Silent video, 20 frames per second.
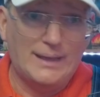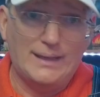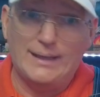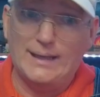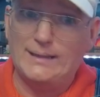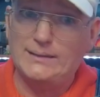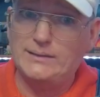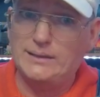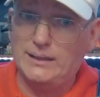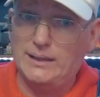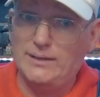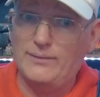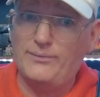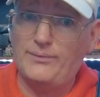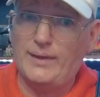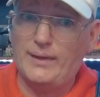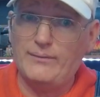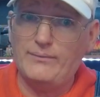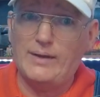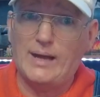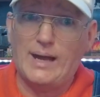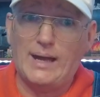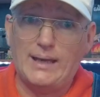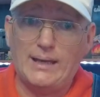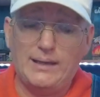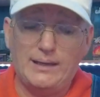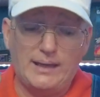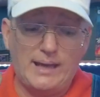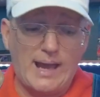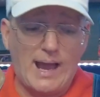That's if they've got
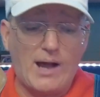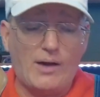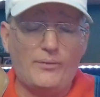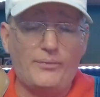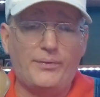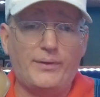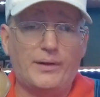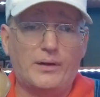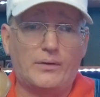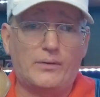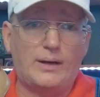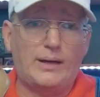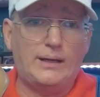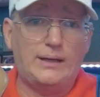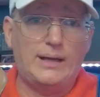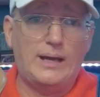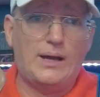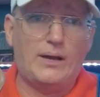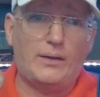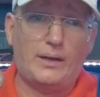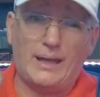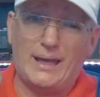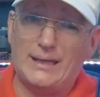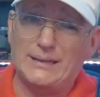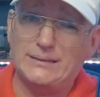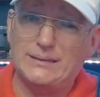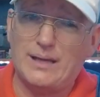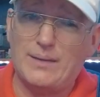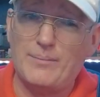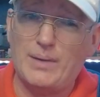any out there right now.
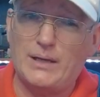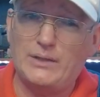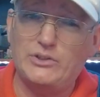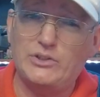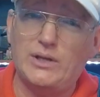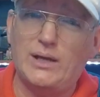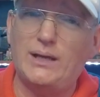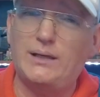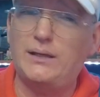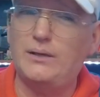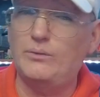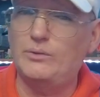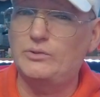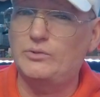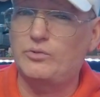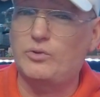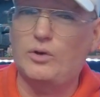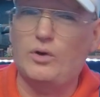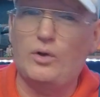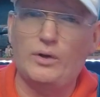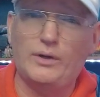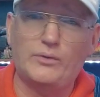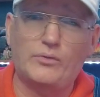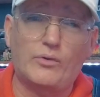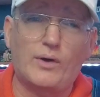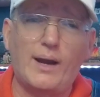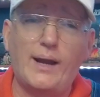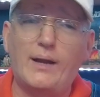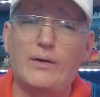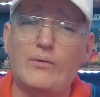Last time I checked, it was rolling
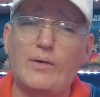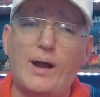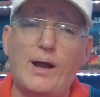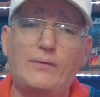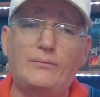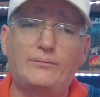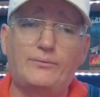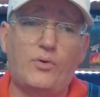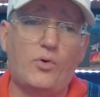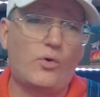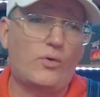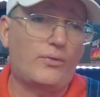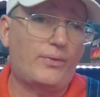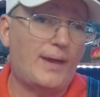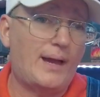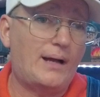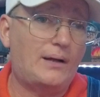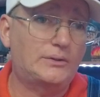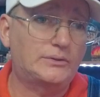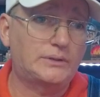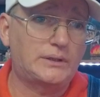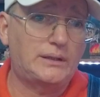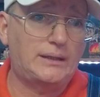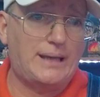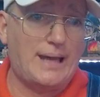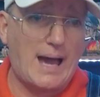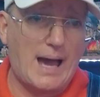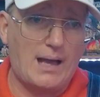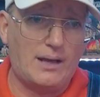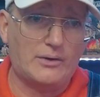right around
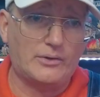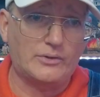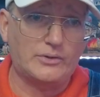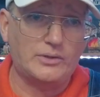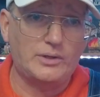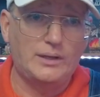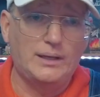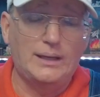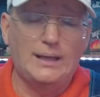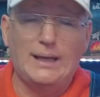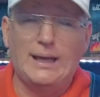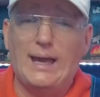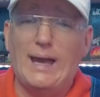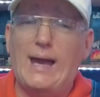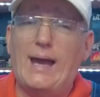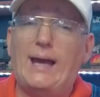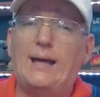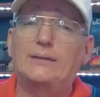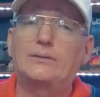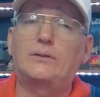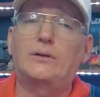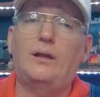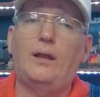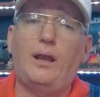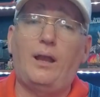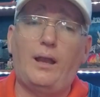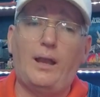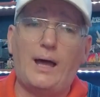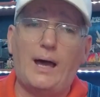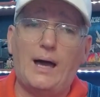$4,000. That's a
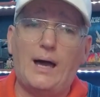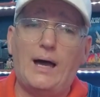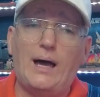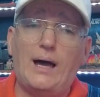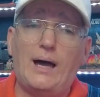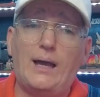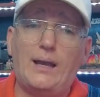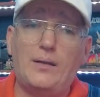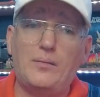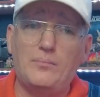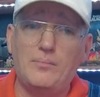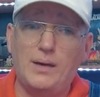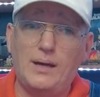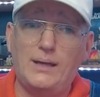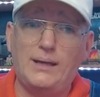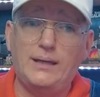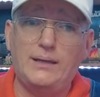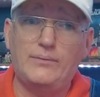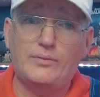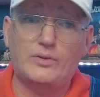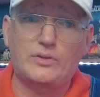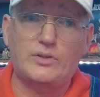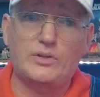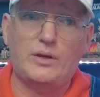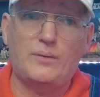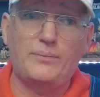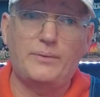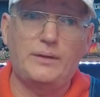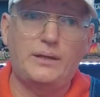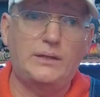lot of money for
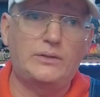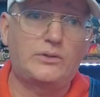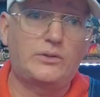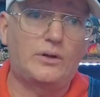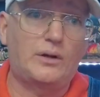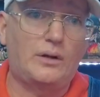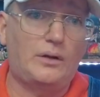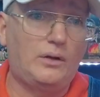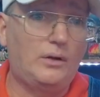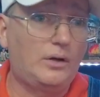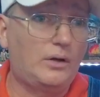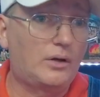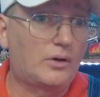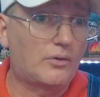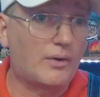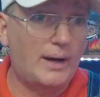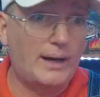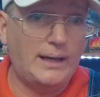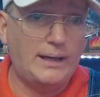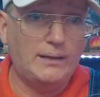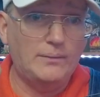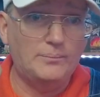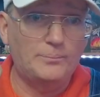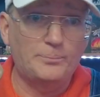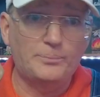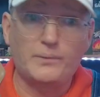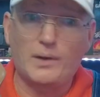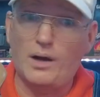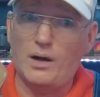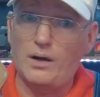something that's going to look great
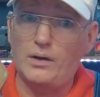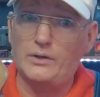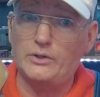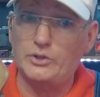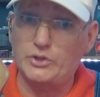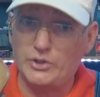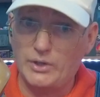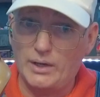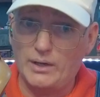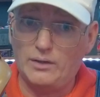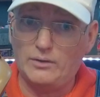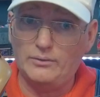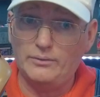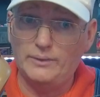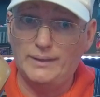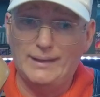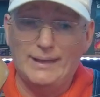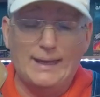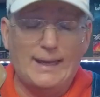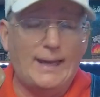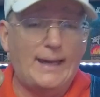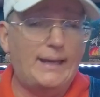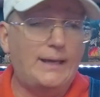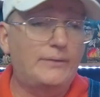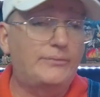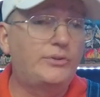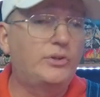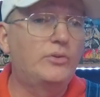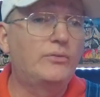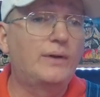on a shelf. And
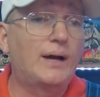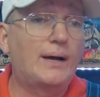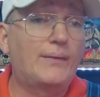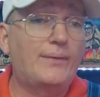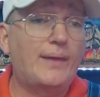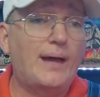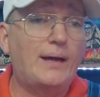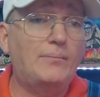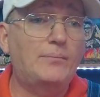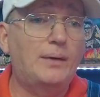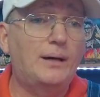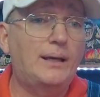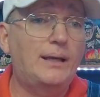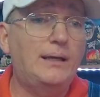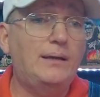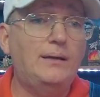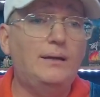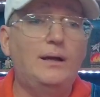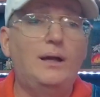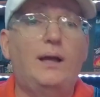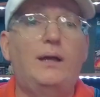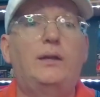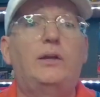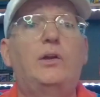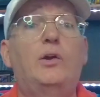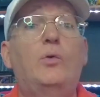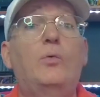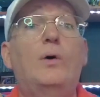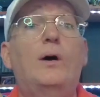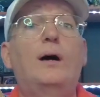if you've got that money, you
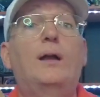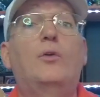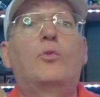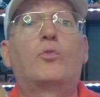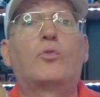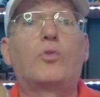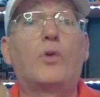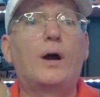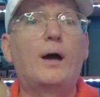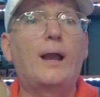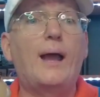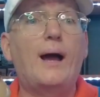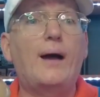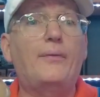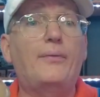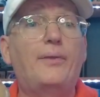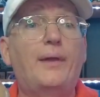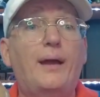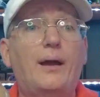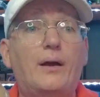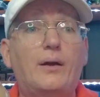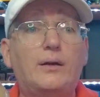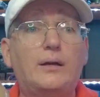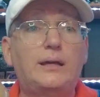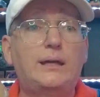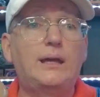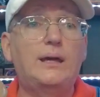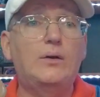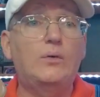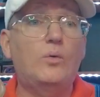know what? Run out there,
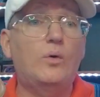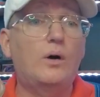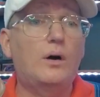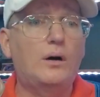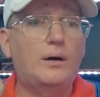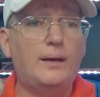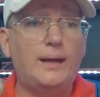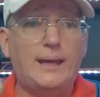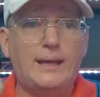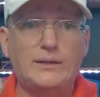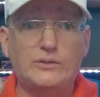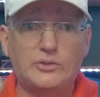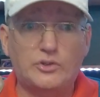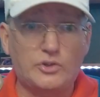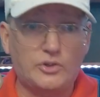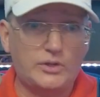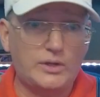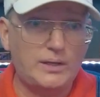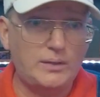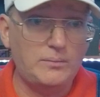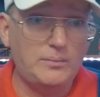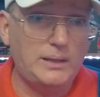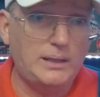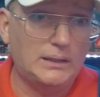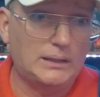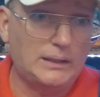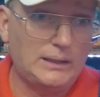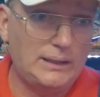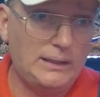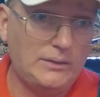get one, and send me
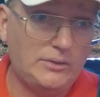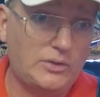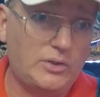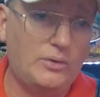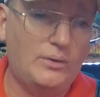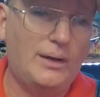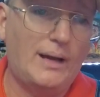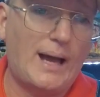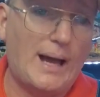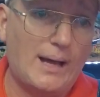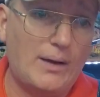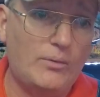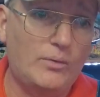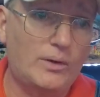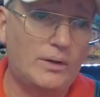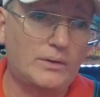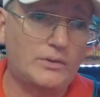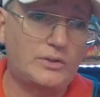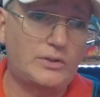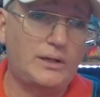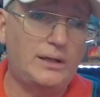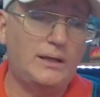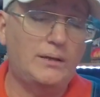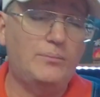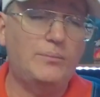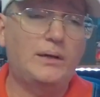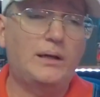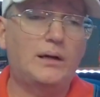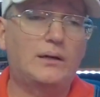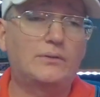a link to it. I want to see it
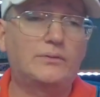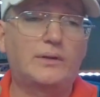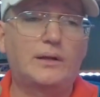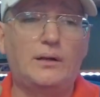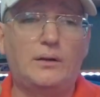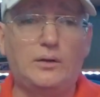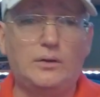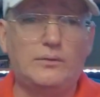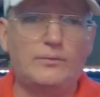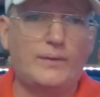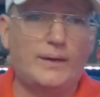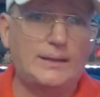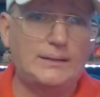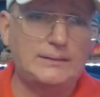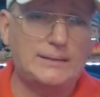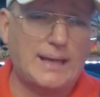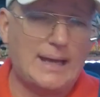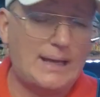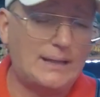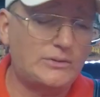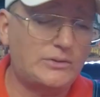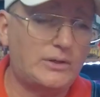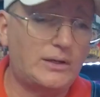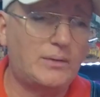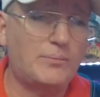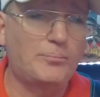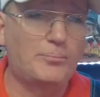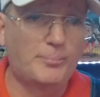because they look fantastic.